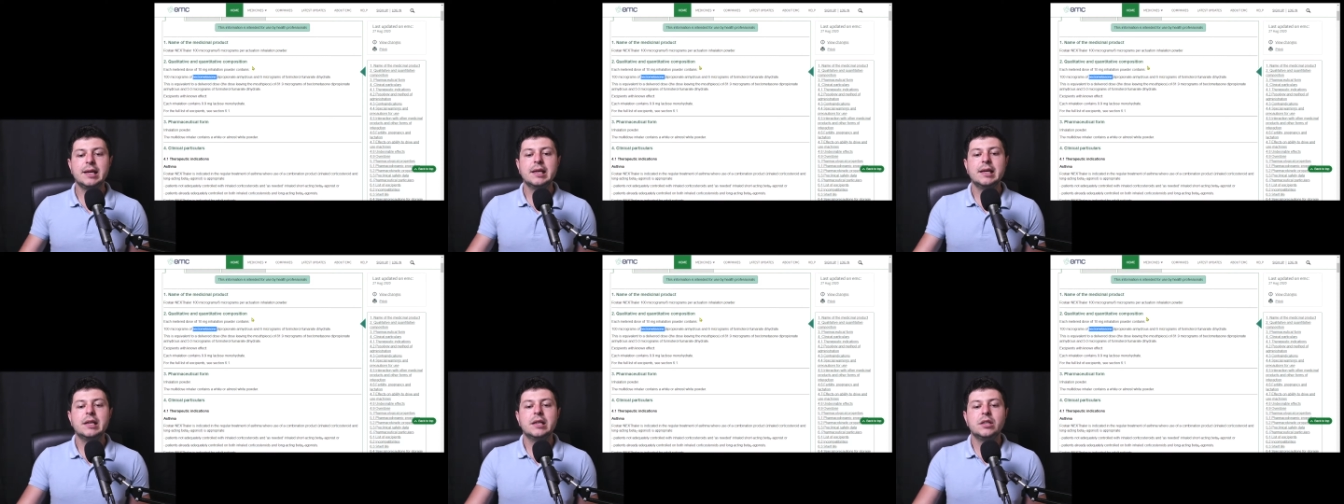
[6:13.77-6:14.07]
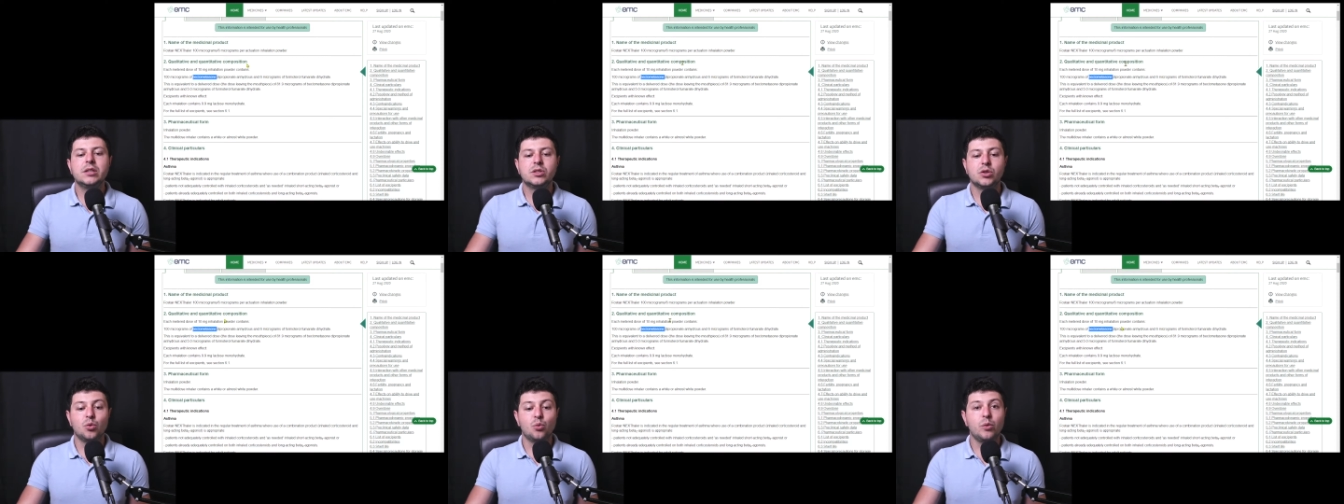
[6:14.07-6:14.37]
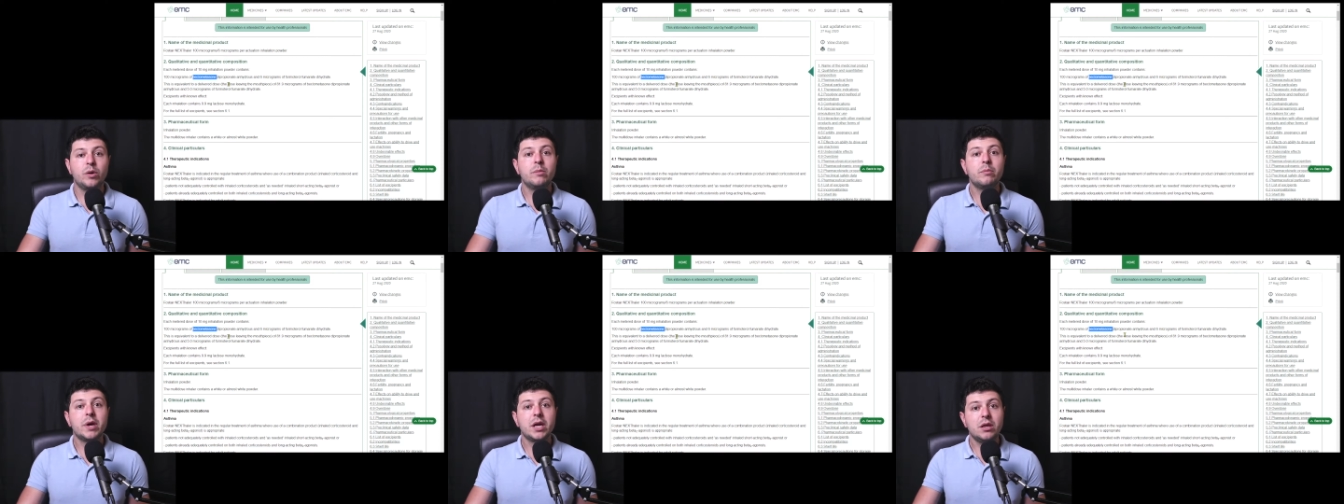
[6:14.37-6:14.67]
So we
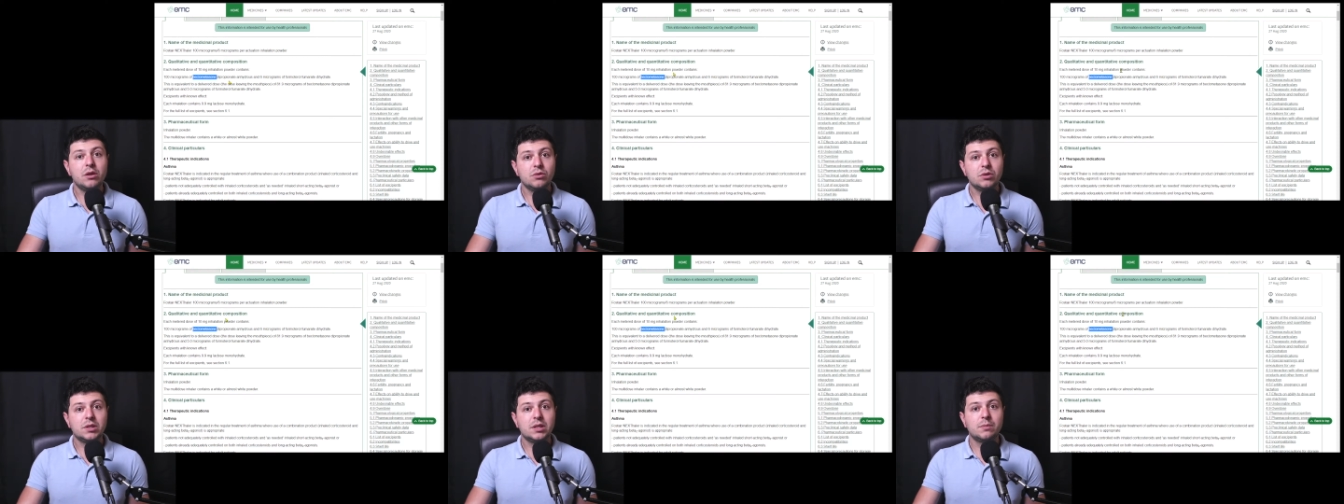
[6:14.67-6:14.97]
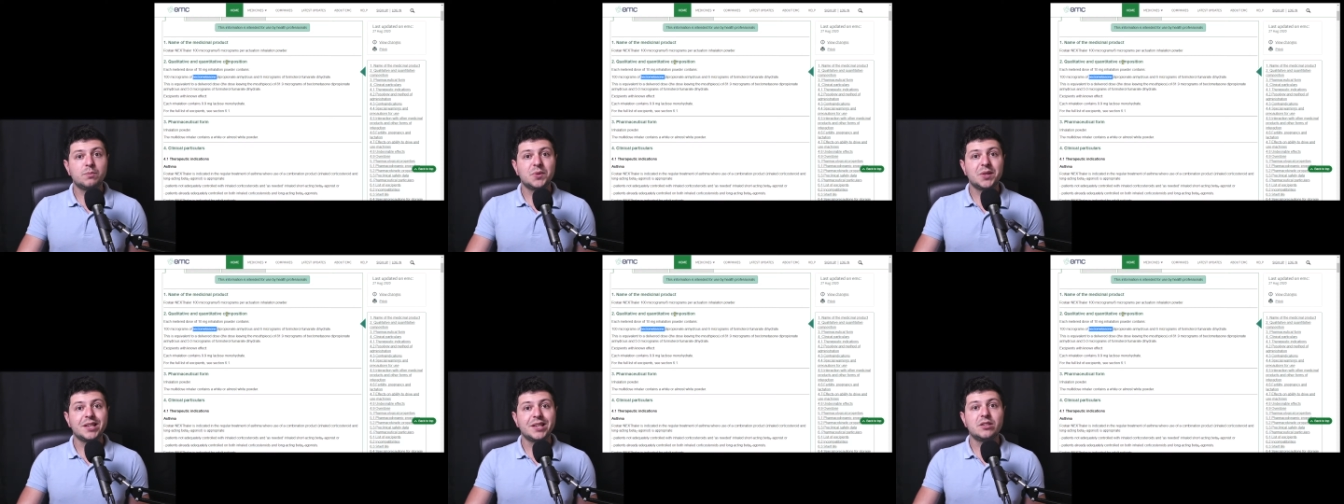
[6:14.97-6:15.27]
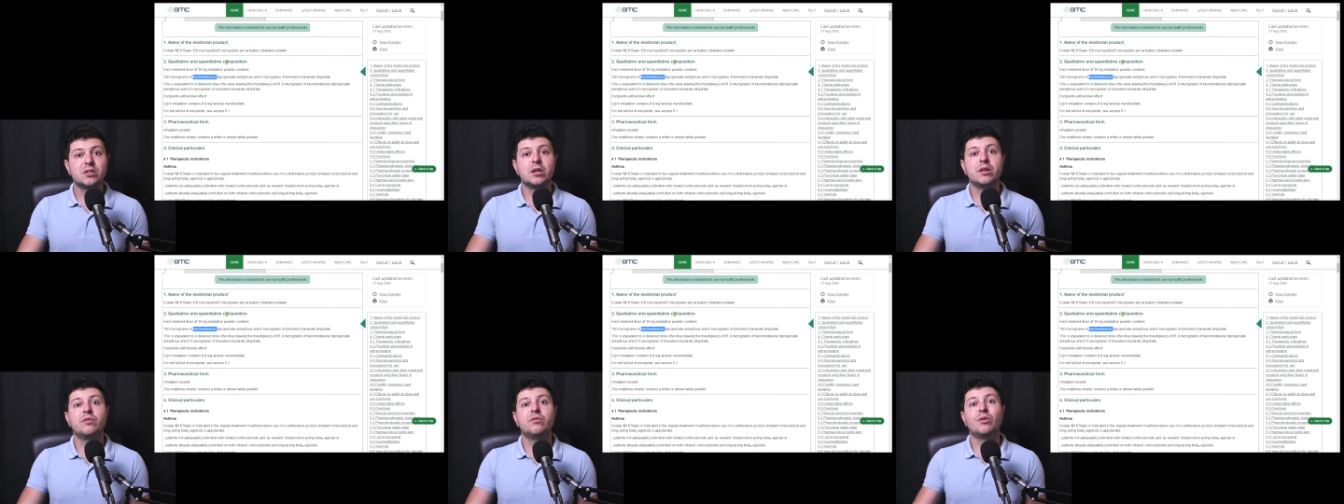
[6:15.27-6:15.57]
may use it potentially
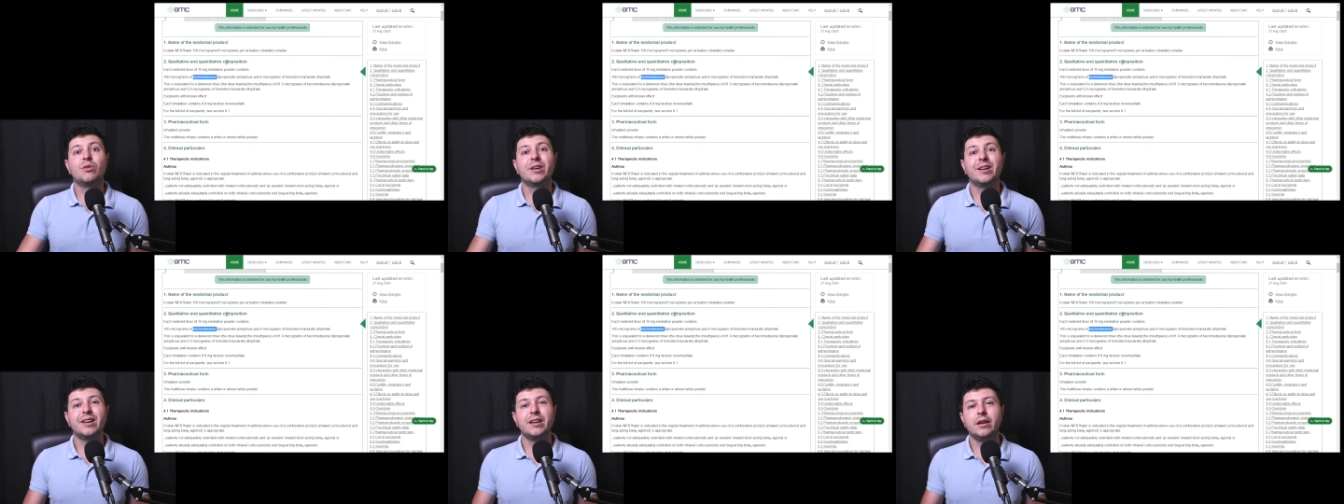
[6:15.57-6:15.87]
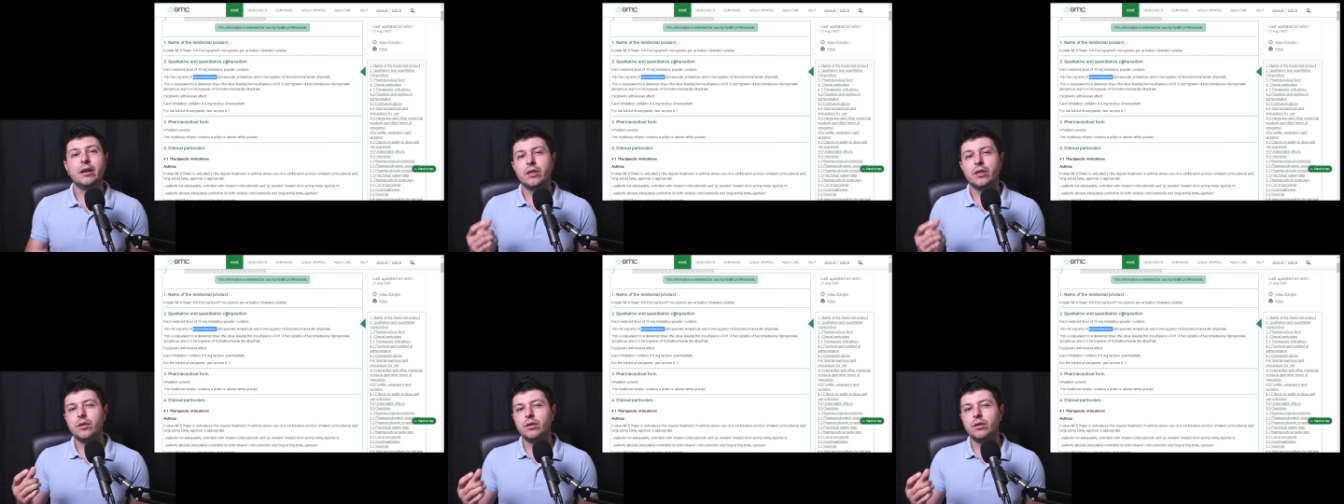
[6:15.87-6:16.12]
for another